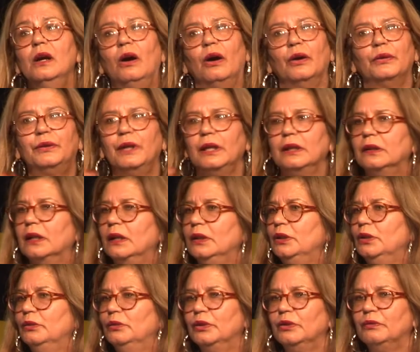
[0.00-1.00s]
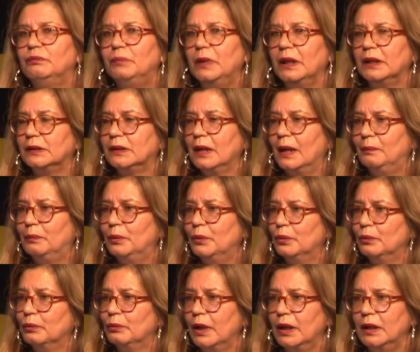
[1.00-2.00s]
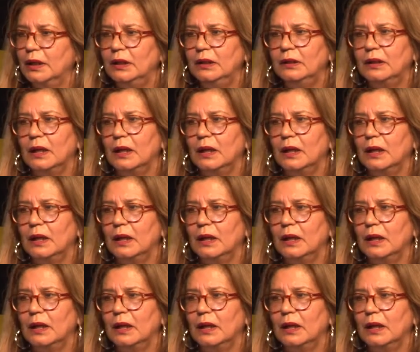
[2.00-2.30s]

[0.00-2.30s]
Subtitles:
I think that you would have picked up already